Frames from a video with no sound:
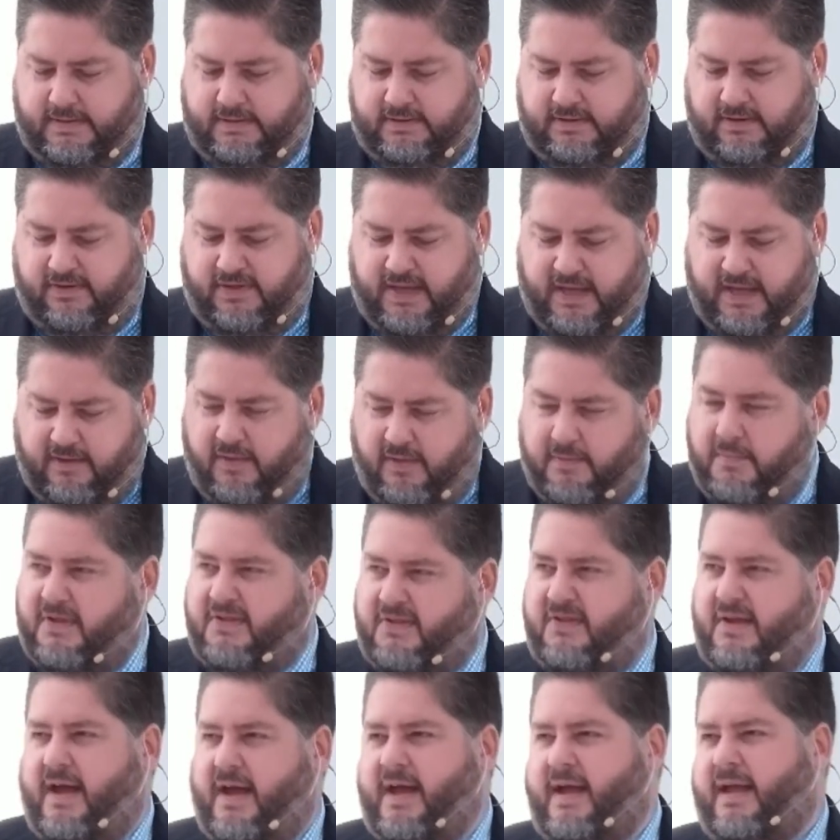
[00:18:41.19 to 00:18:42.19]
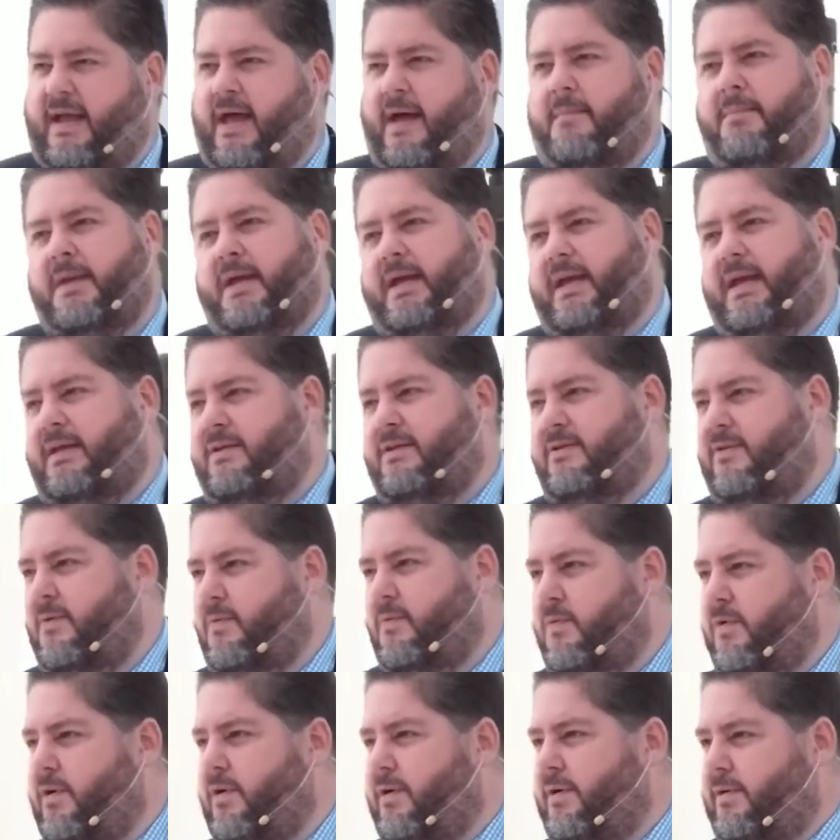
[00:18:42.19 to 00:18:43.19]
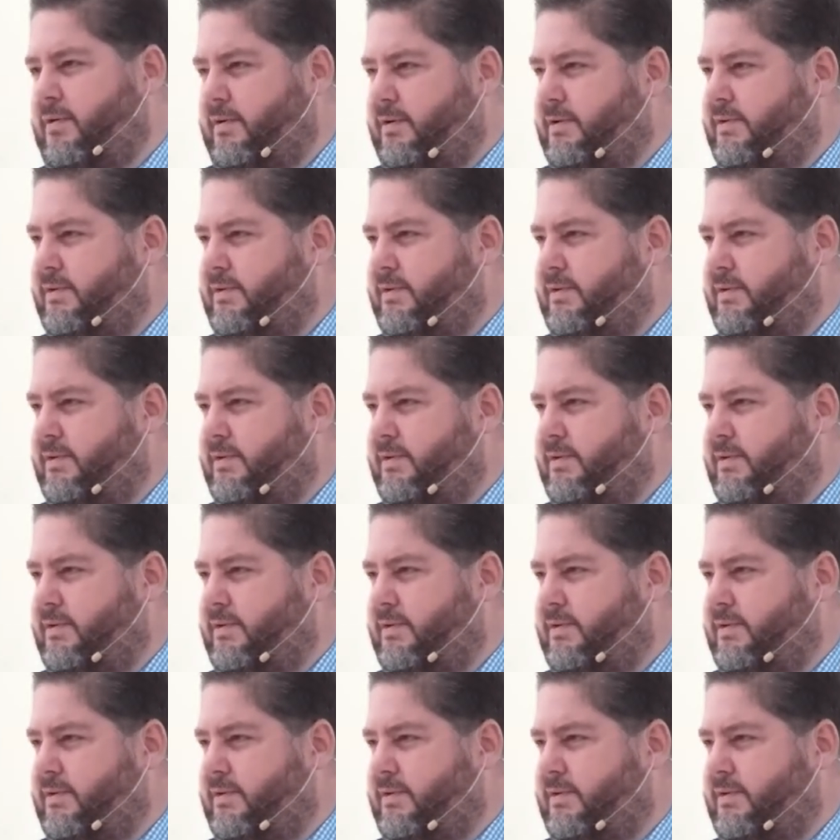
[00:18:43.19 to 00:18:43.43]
to think of the Messiah coming into the world.